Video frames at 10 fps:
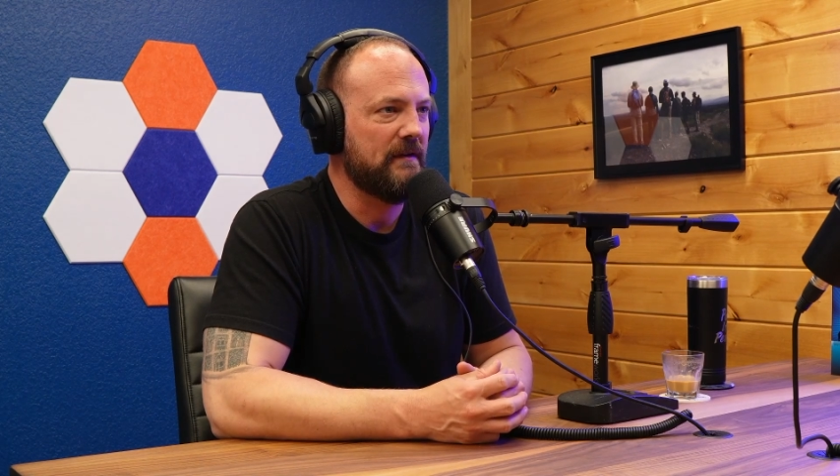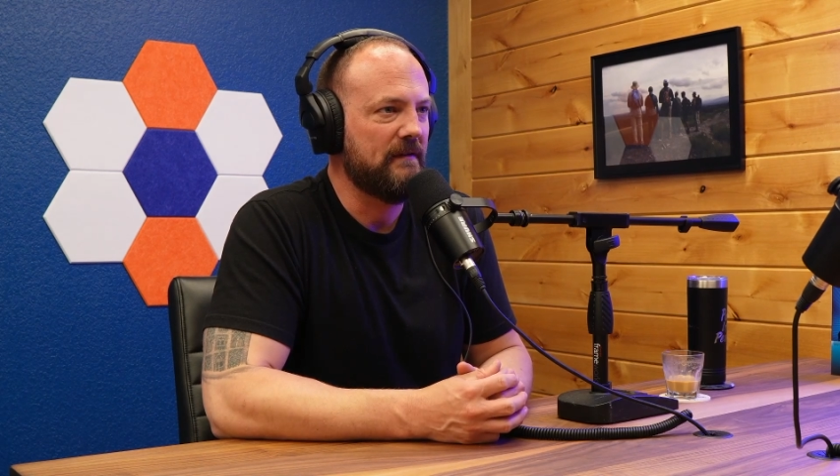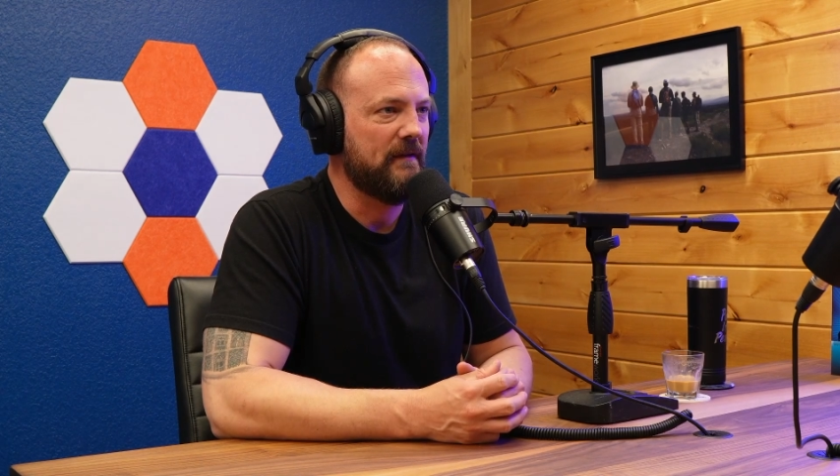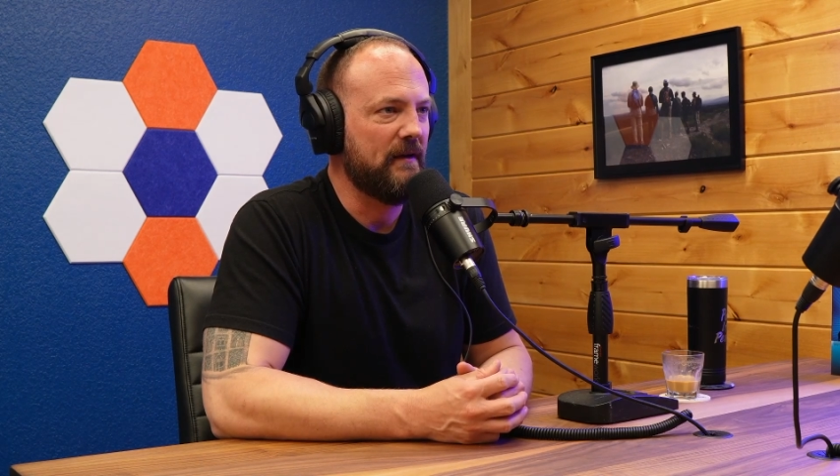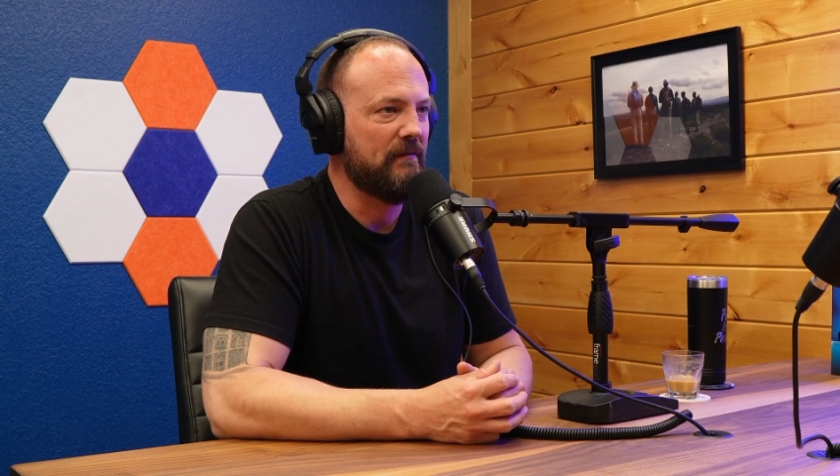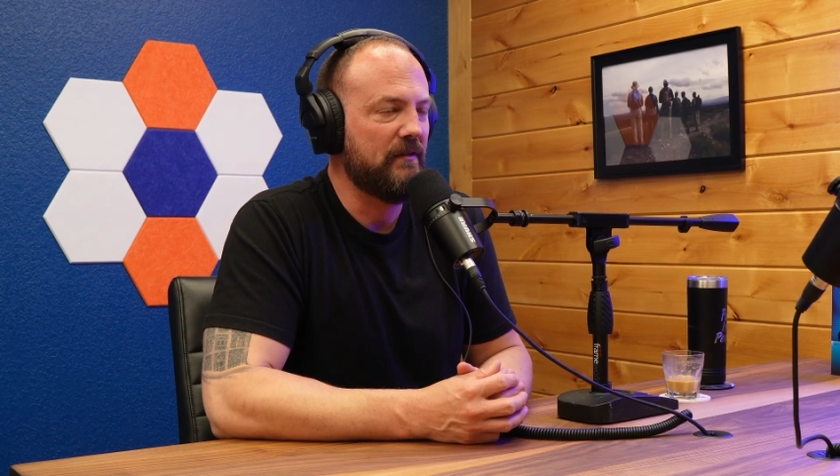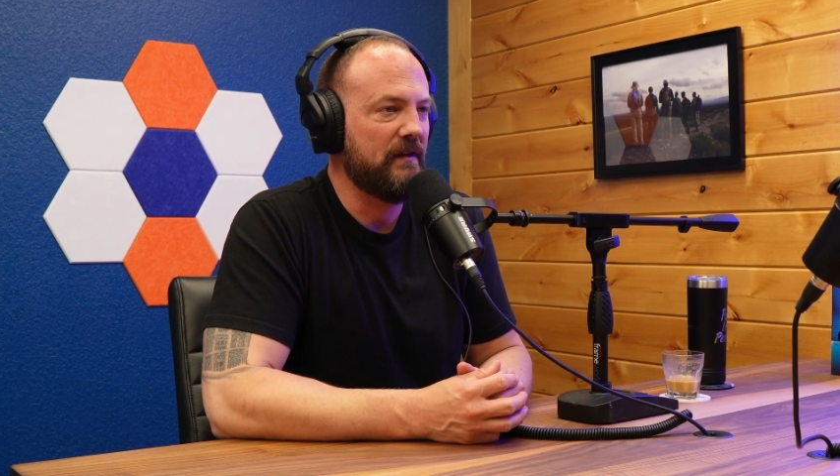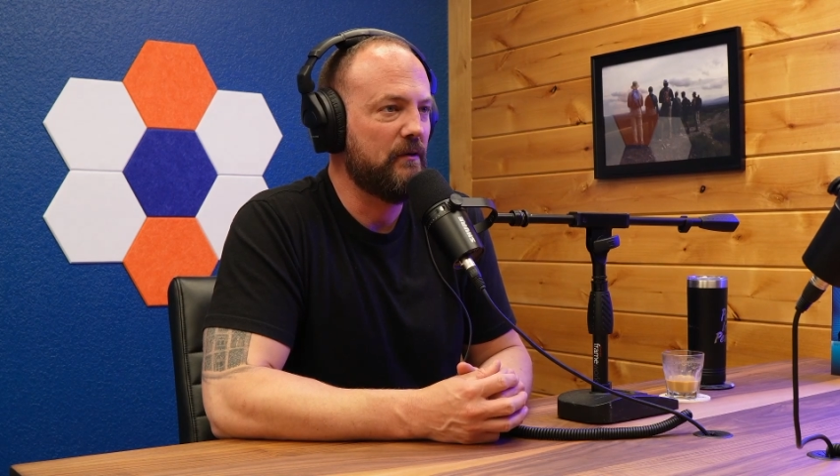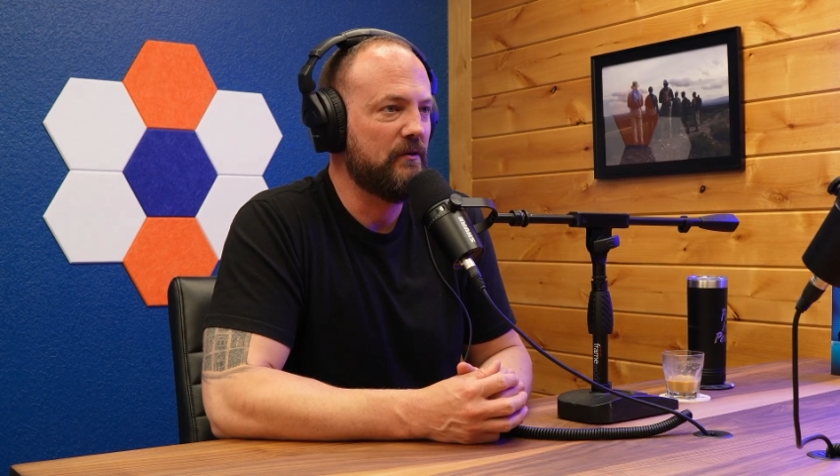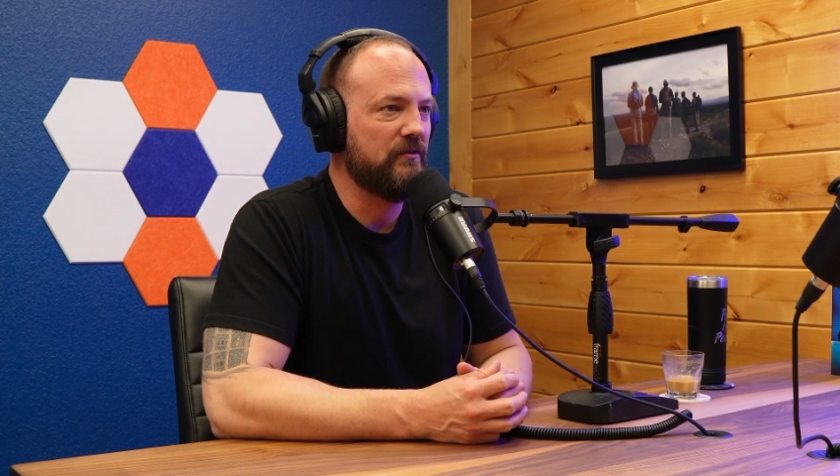and
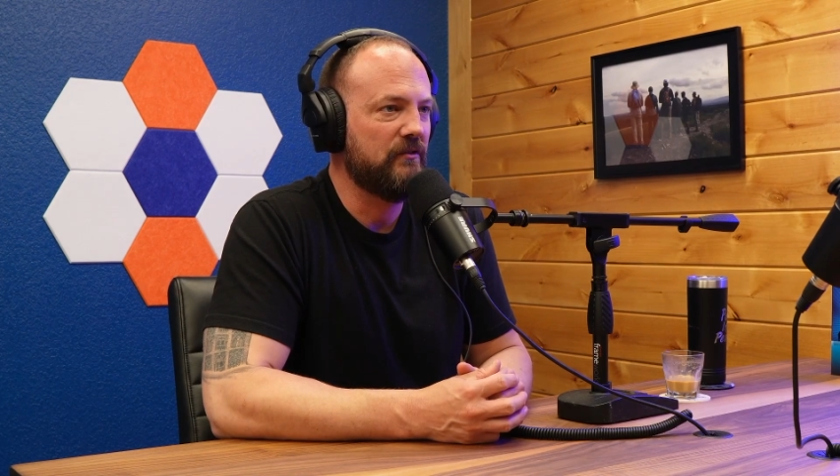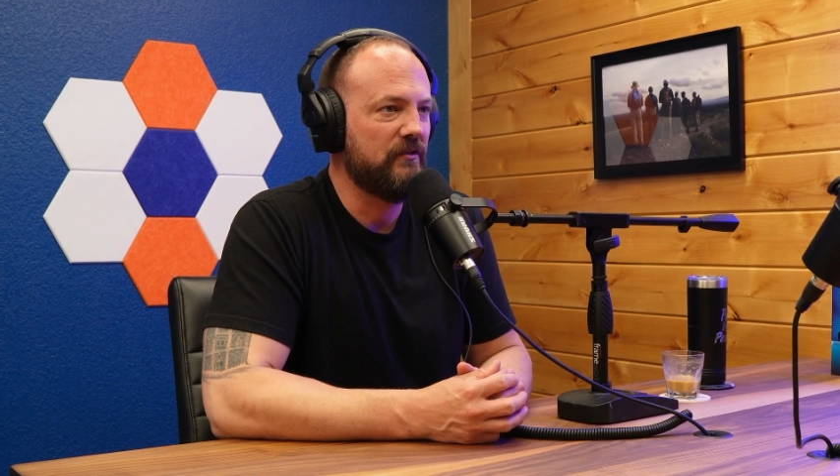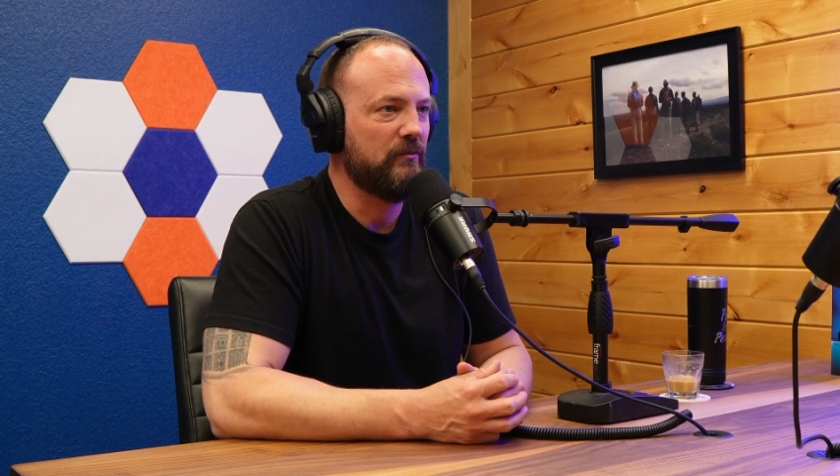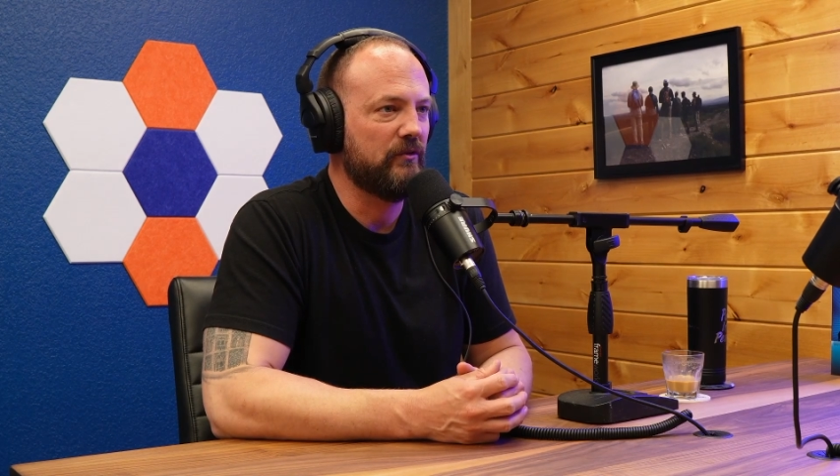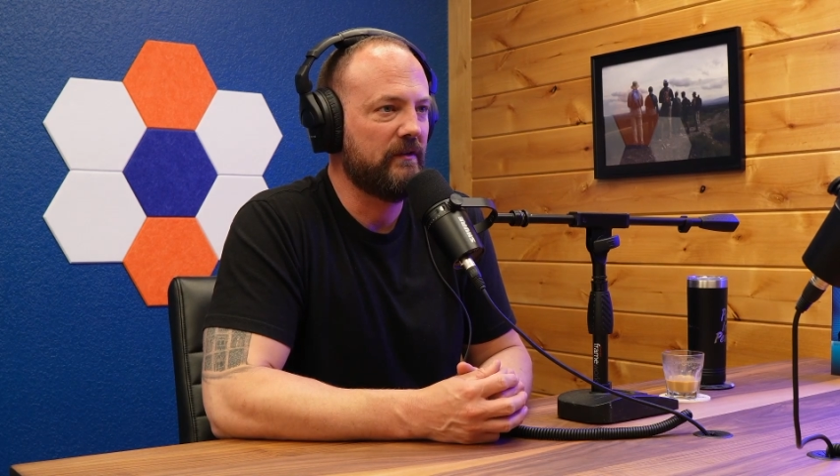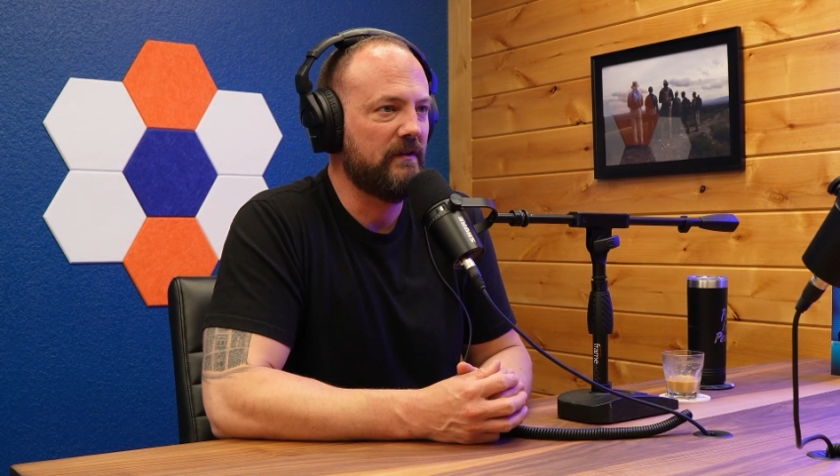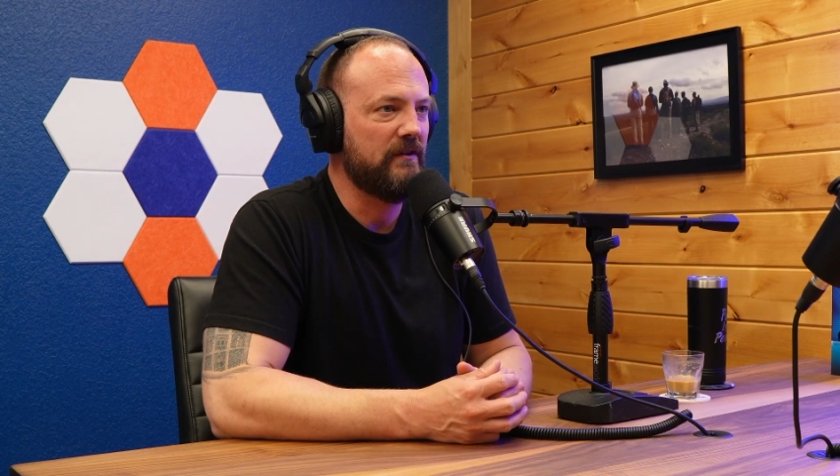everything always seems really good.